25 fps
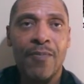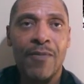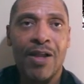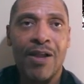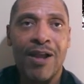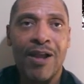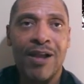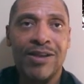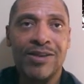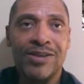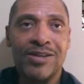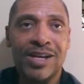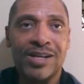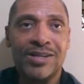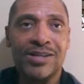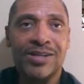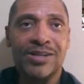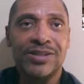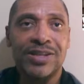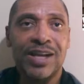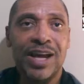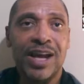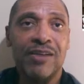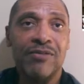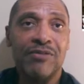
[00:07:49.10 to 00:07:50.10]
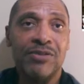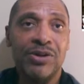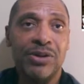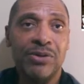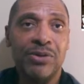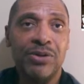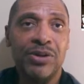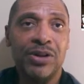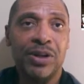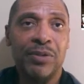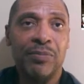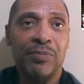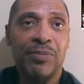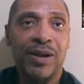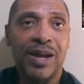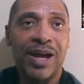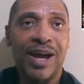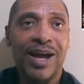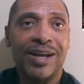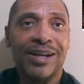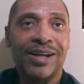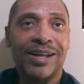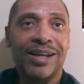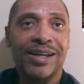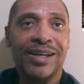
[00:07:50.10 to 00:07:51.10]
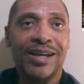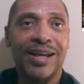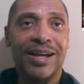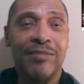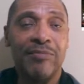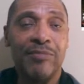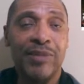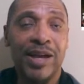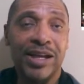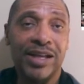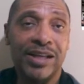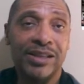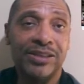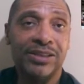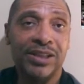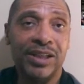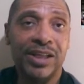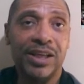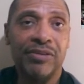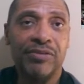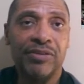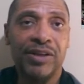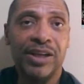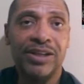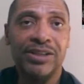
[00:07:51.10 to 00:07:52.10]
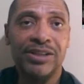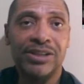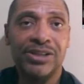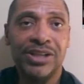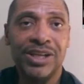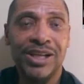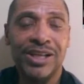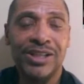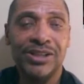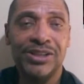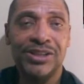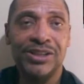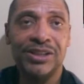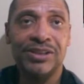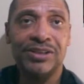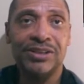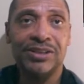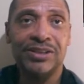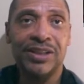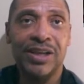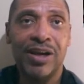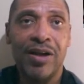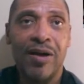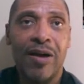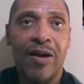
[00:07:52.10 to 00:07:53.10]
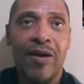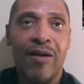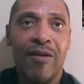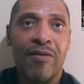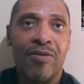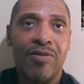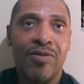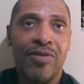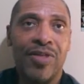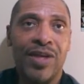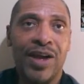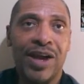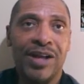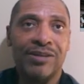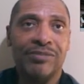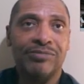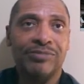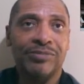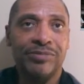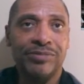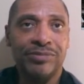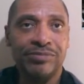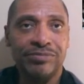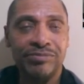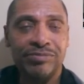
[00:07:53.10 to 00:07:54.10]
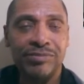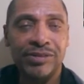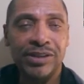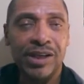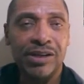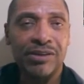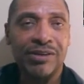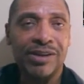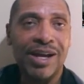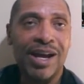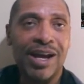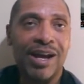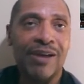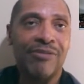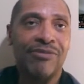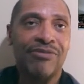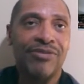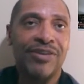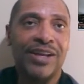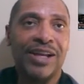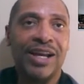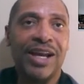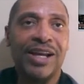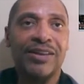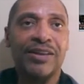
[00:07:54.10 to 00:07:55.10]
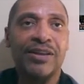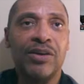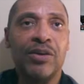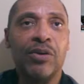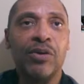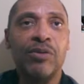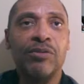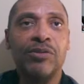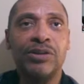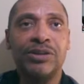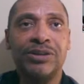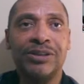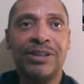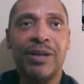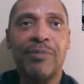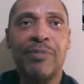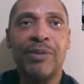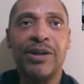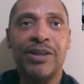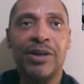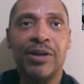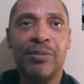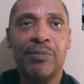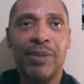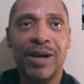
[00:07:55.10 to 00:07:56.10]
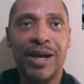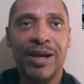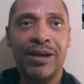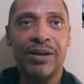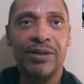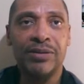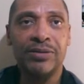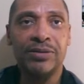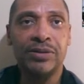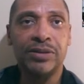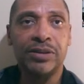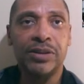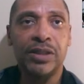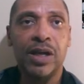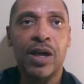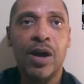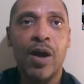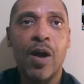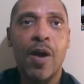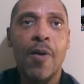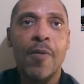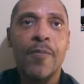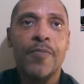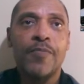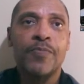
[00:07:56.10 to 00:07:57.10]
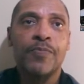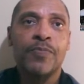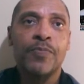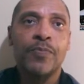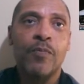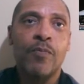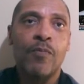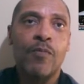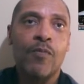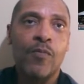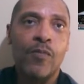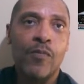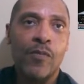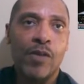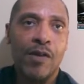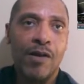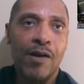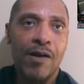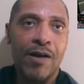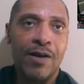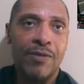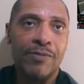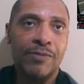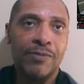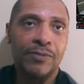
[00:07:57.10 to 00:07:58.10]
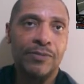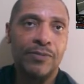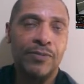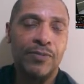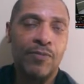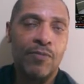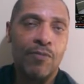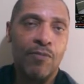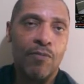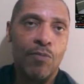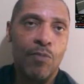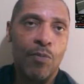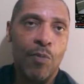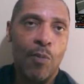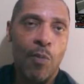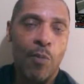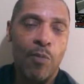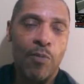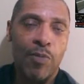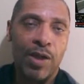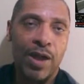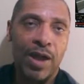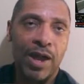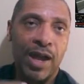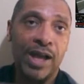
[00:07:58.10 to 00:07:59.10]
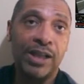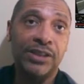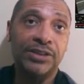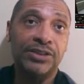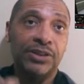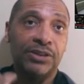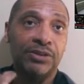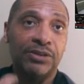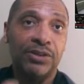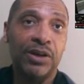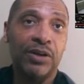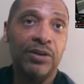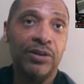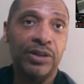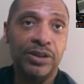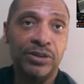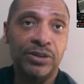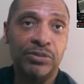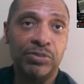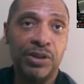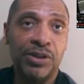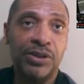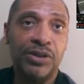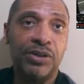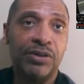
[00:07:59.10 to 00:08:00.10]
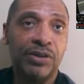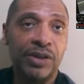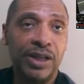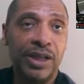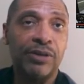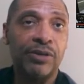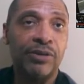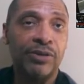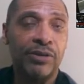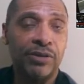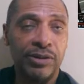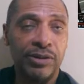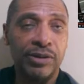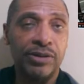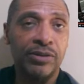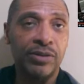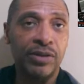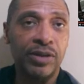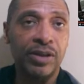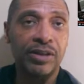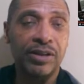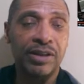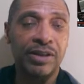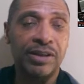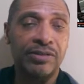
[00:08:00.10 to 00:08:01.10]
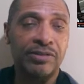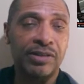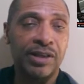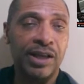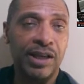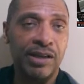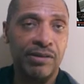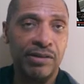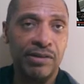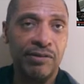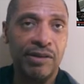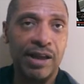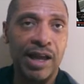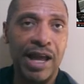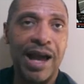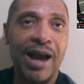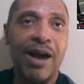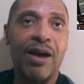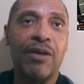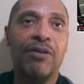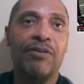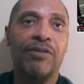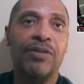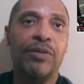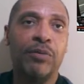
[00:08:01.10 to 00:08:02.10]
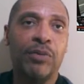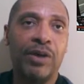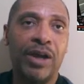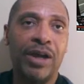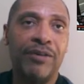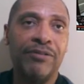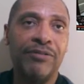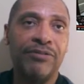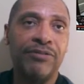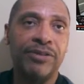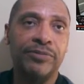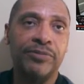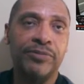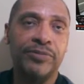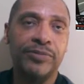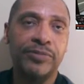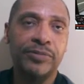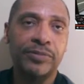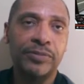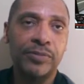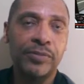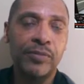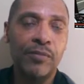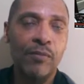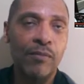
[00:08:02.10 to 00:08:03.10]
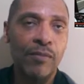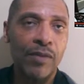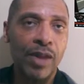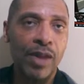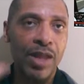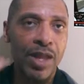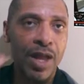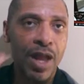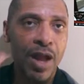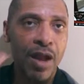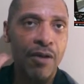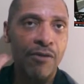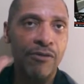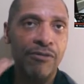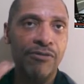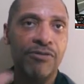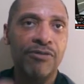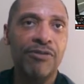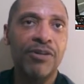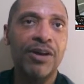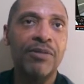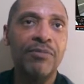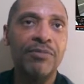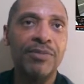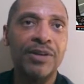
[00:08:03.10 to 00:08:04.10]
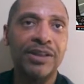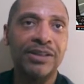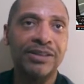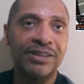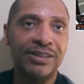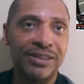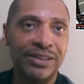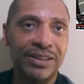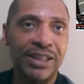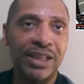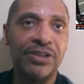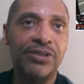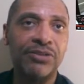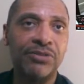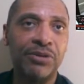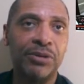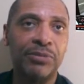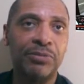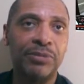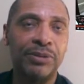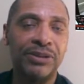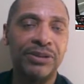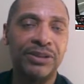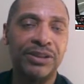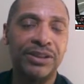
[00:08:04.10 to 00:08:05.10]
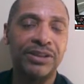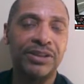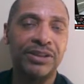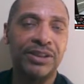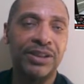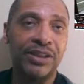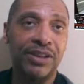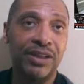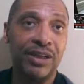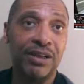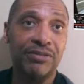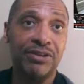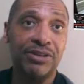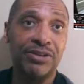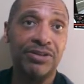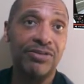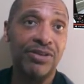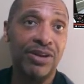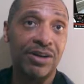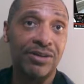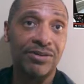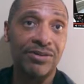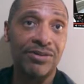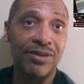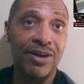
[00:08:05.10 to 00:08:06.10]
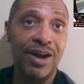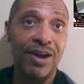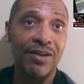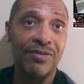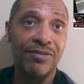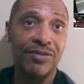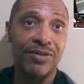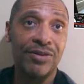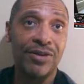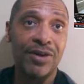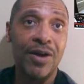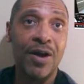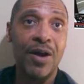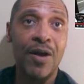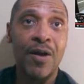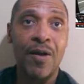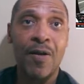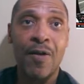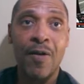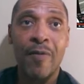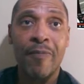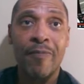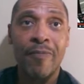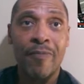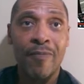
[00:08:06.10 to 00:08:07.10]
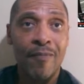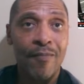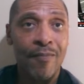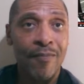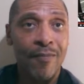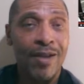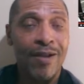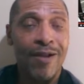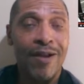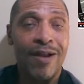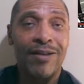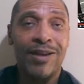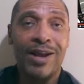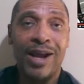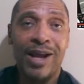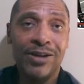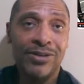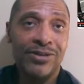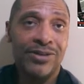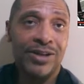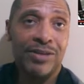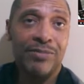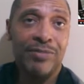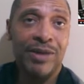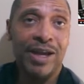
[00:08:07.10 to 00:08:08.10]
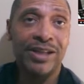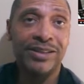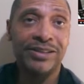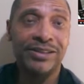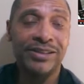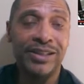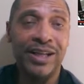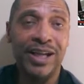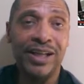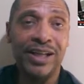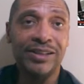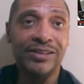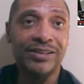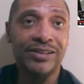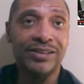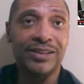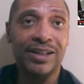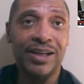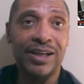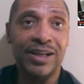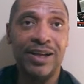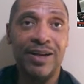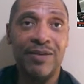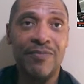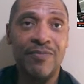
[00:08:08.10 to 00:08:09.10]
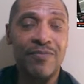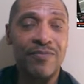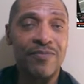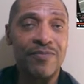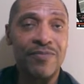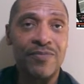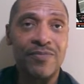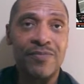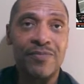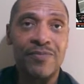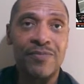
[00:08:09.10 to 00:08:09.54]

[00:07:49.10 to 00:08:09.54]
And Tesla's kind of new to the block and making significant changes that you know kind of feel like they're overstepping their bounds. Um, as you'll notice when you look at look out of the wave from the central position of the truck driver, it actually makes sense. Um,